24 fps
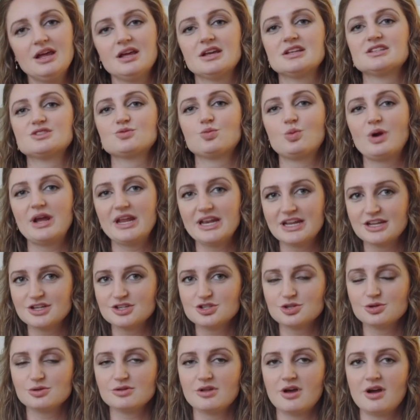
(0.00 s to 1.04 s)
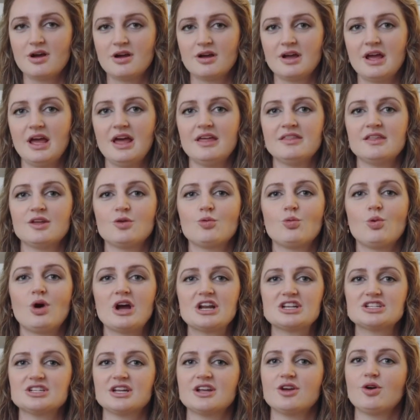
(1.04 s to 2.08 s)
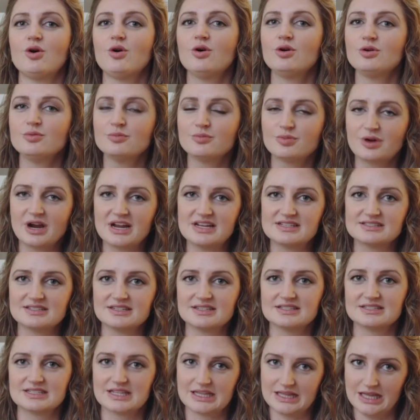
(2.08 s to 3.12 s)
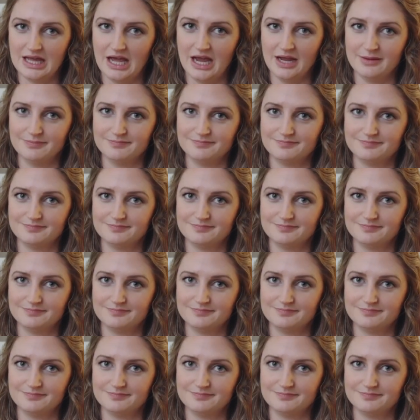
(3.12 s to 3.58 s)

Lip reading: is waiting too long and then watching home prices climb.